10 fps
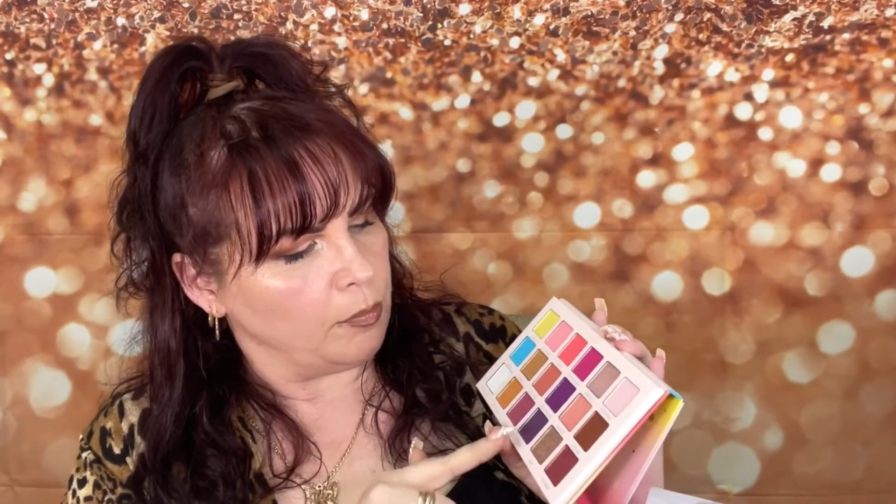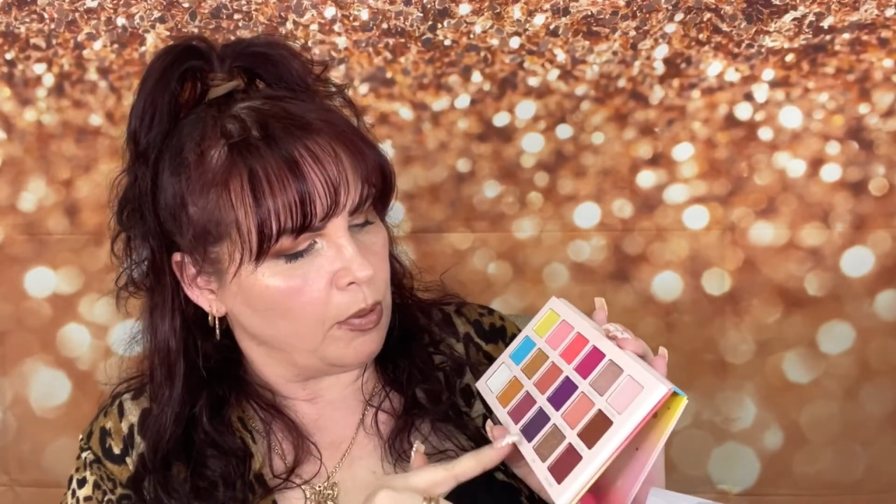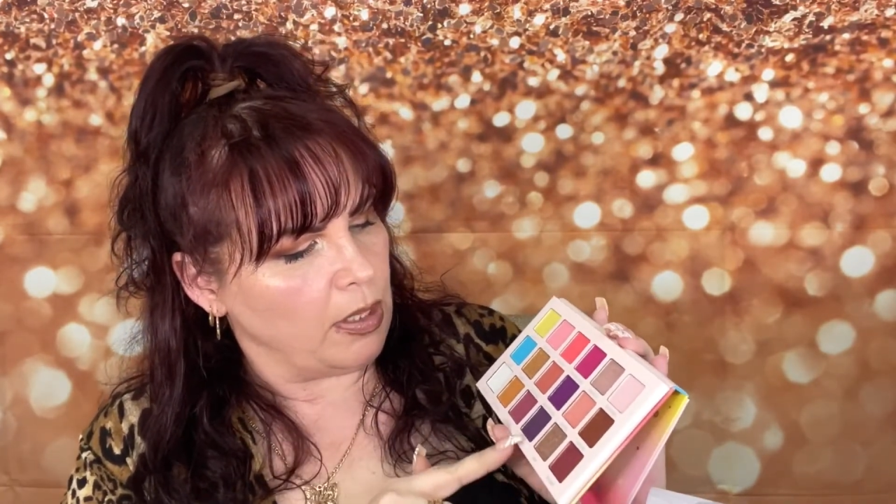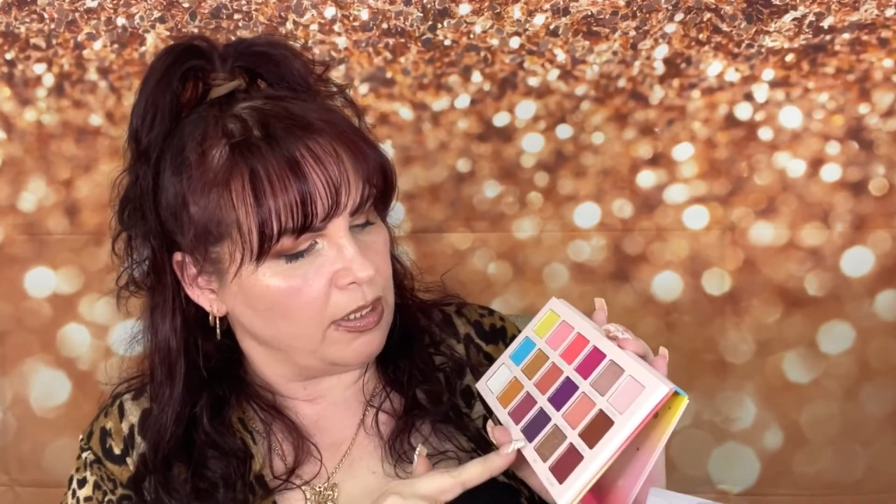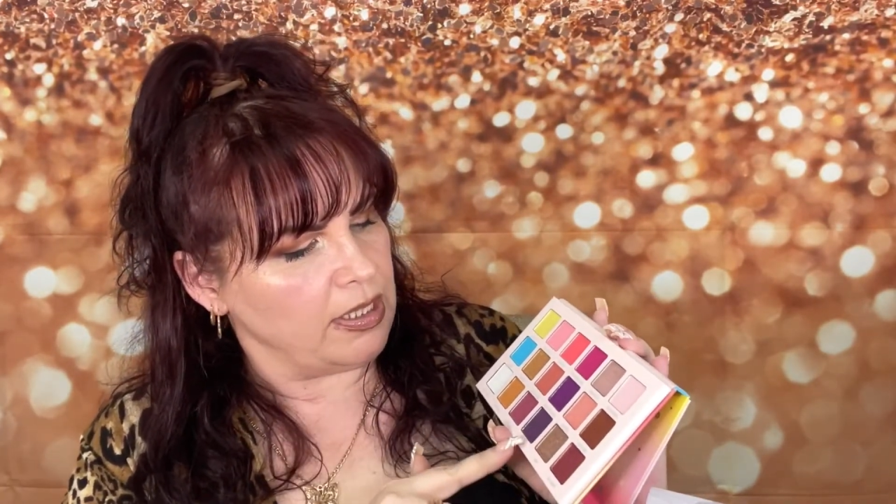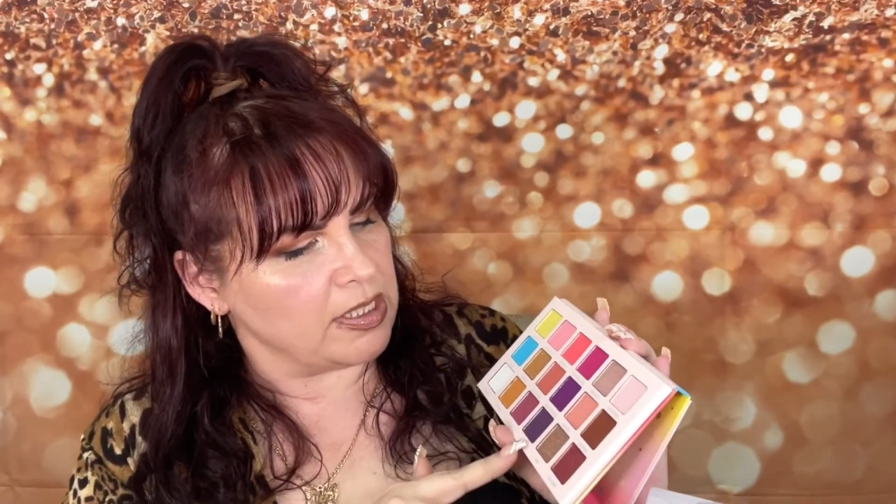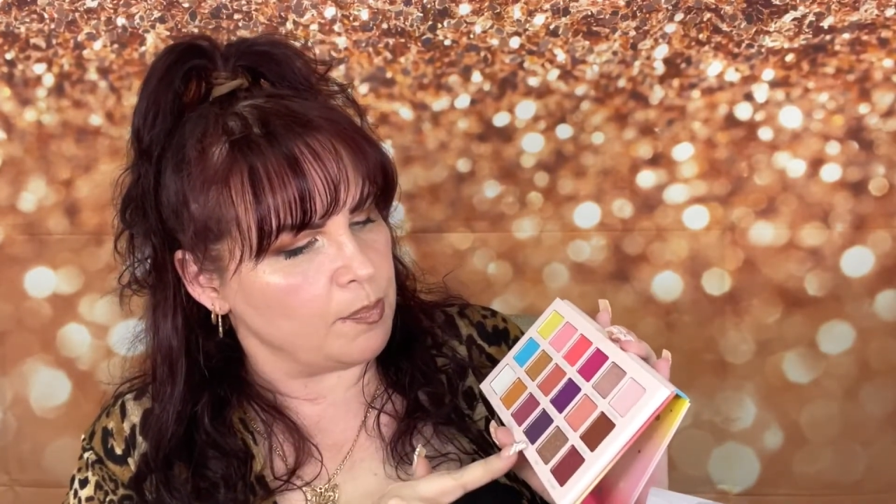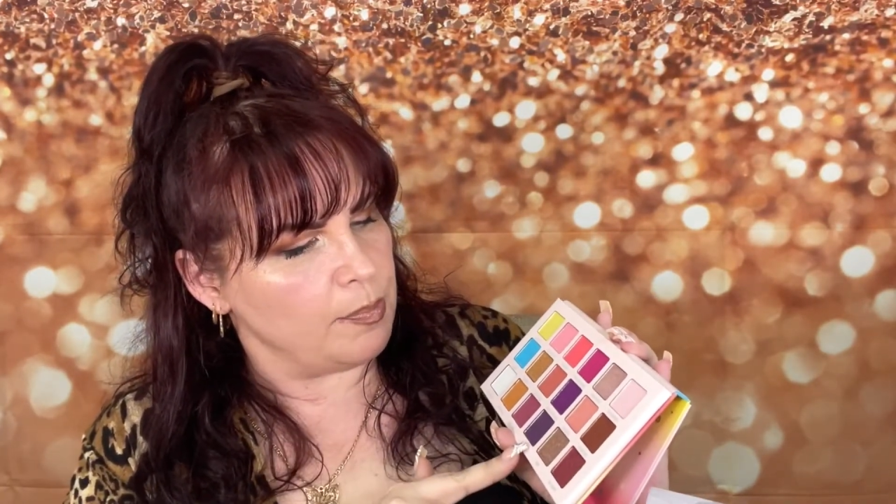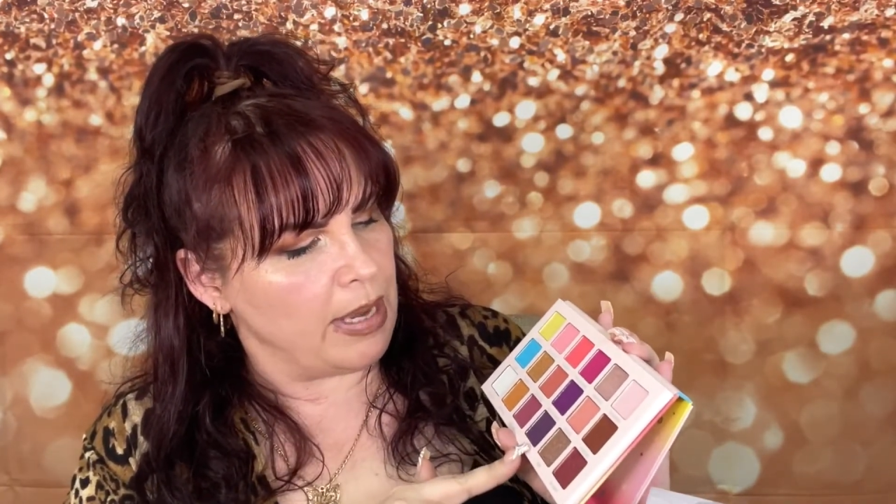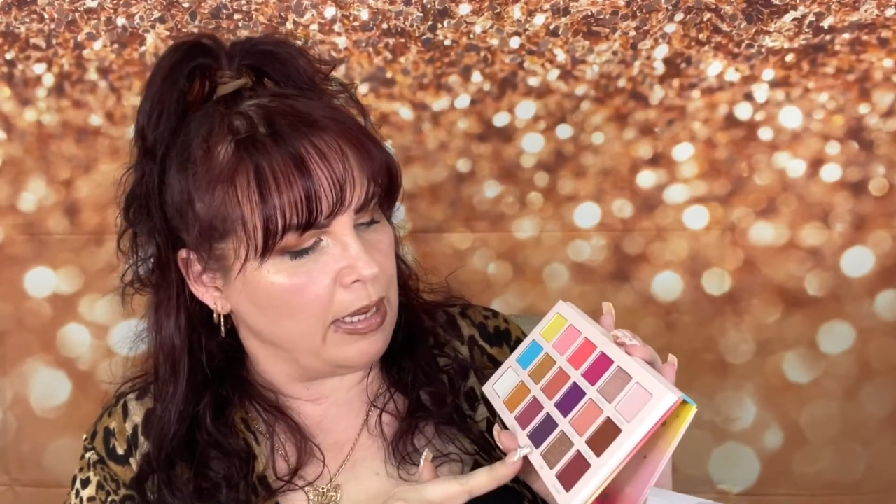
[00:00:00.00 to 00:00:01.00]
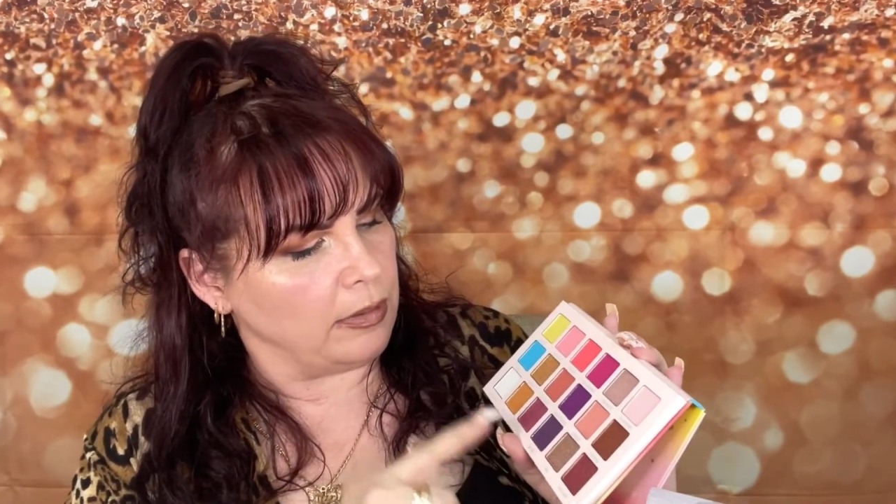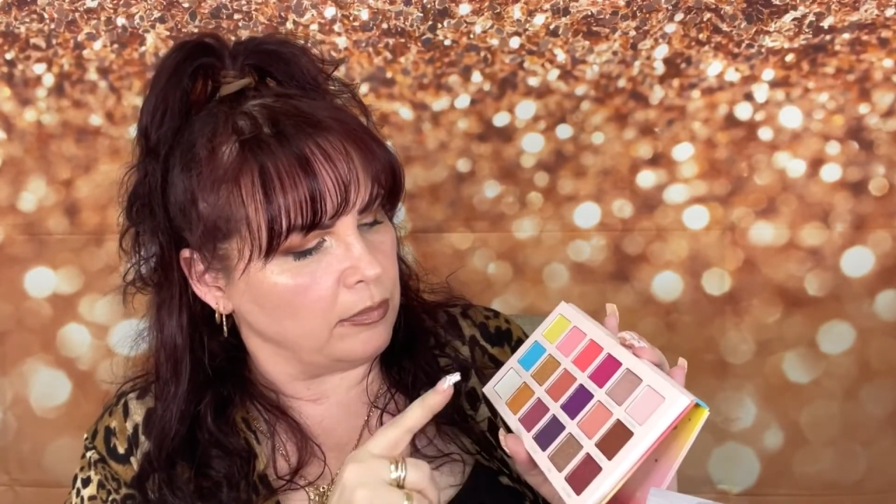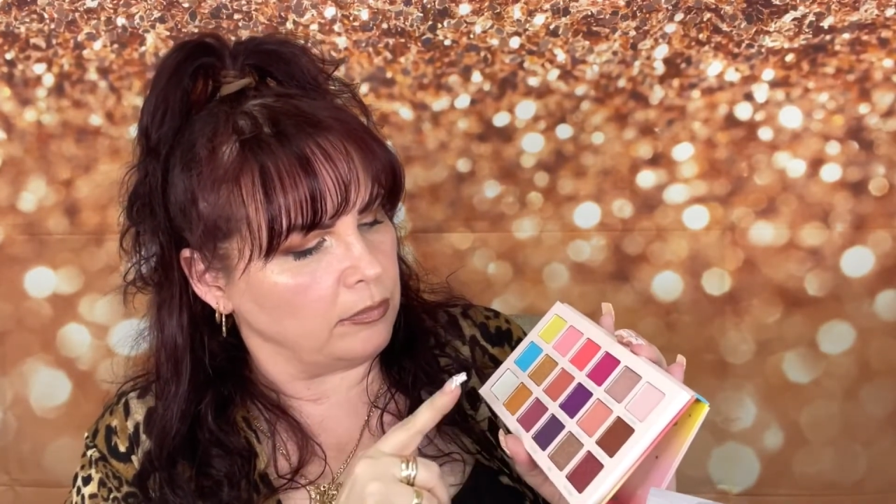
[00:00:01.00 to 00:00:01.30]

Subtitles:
probably this matte